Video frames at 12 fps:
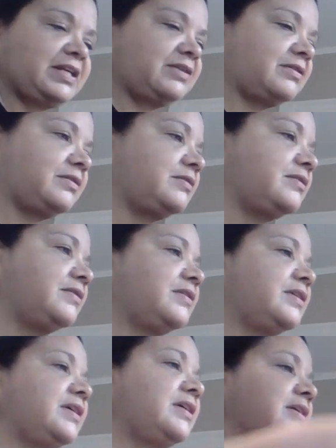here.
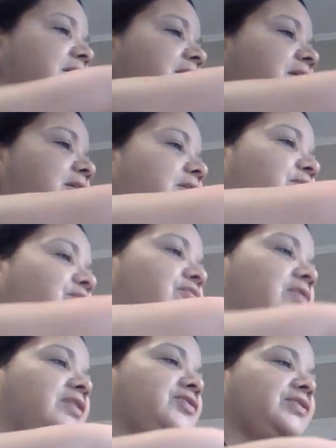Oh
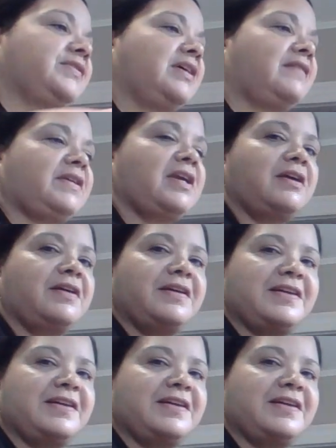gosh, it's heavy.